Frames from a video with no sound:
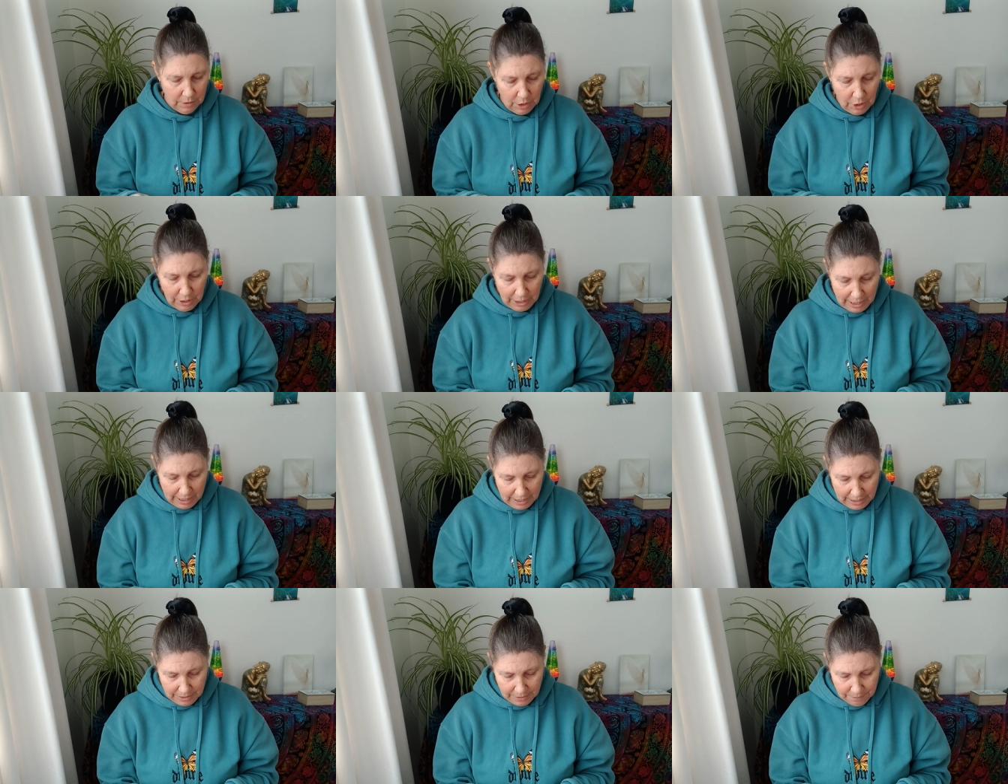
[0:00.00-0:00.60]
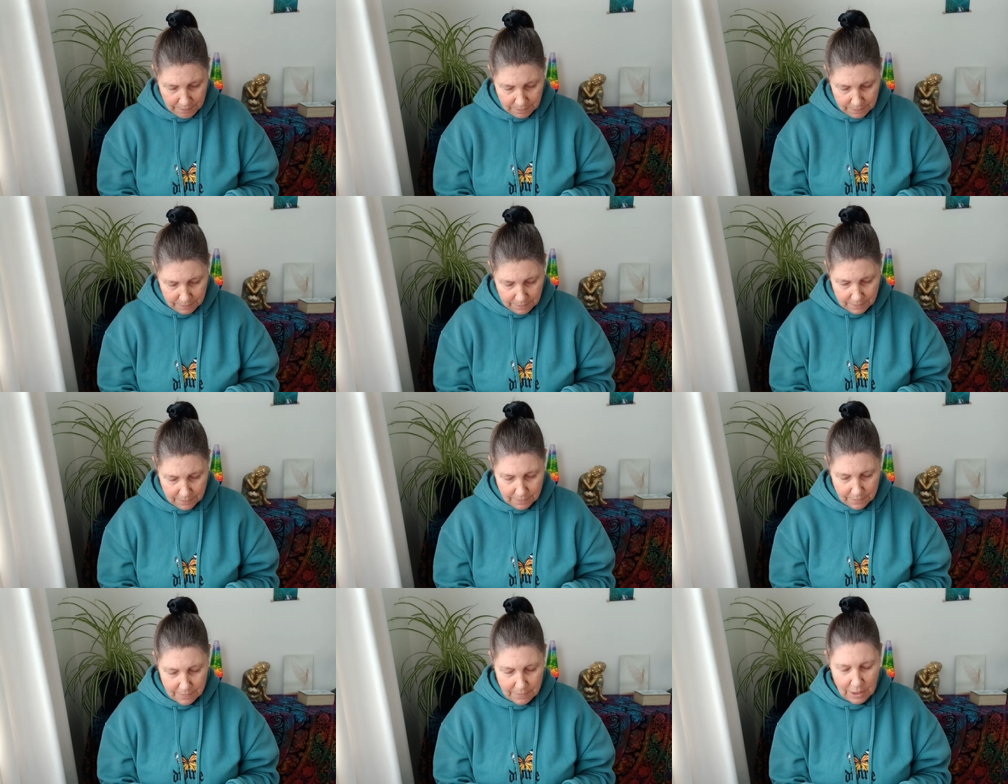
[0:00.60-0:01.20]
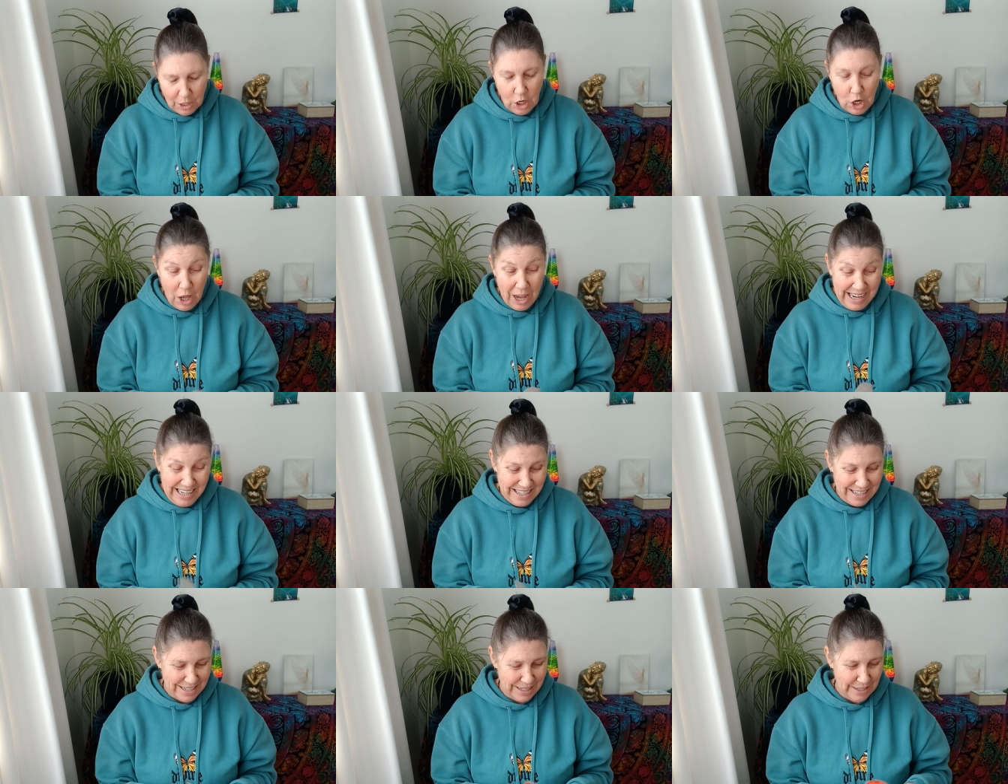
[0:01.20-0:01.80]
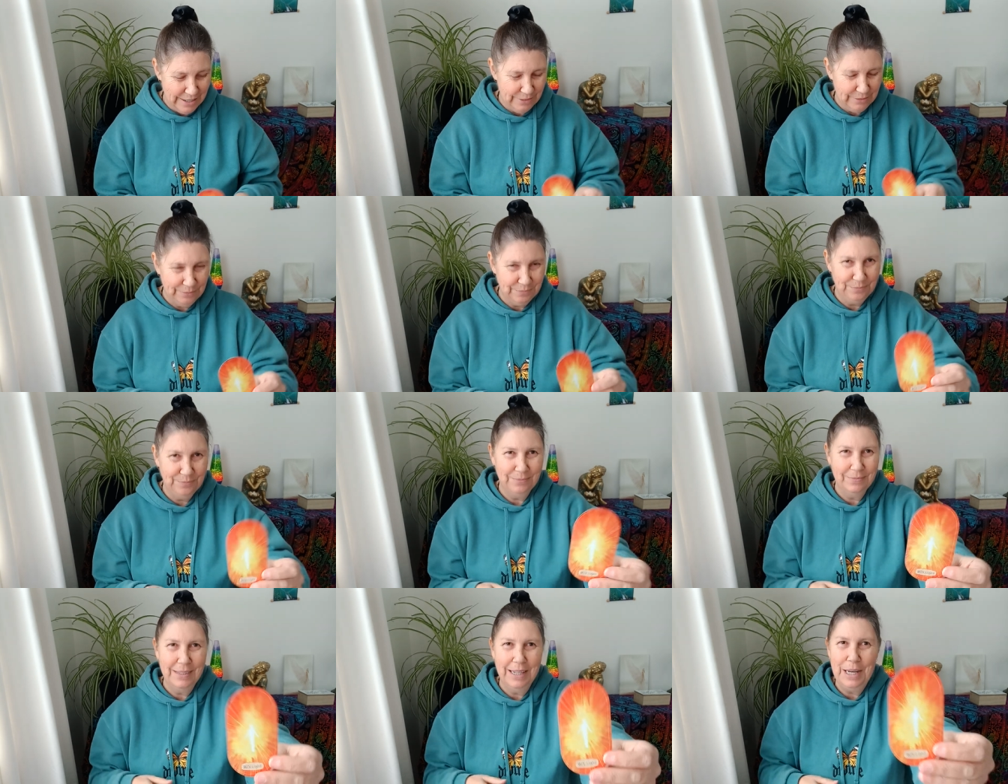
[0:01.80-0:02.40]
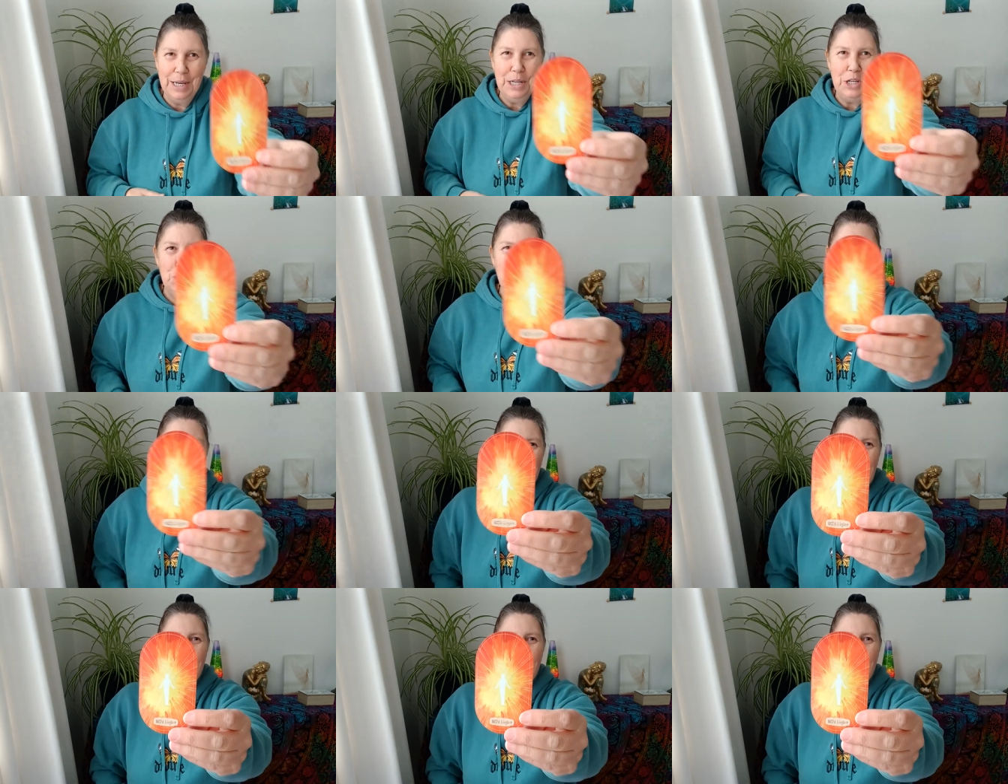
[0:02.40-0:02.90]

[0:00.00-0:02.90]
Okay, light. Let your